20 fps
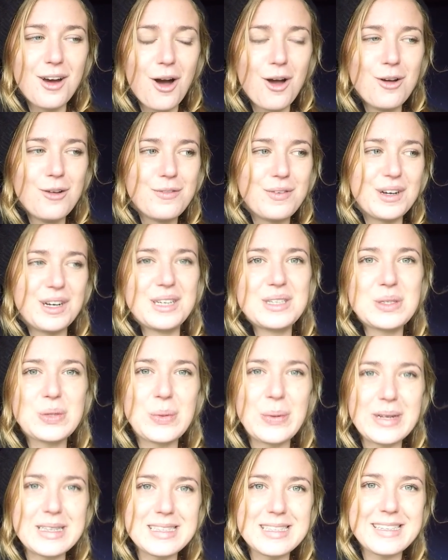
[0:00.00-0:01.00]
over
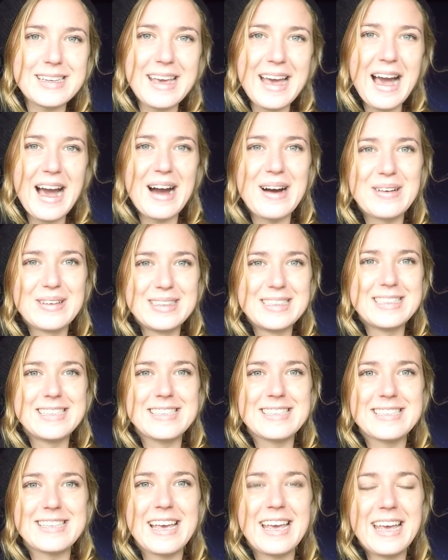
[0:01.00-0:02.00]
20
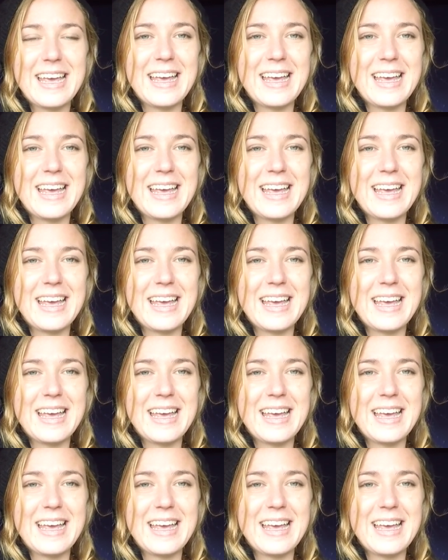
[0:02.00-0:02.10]
hours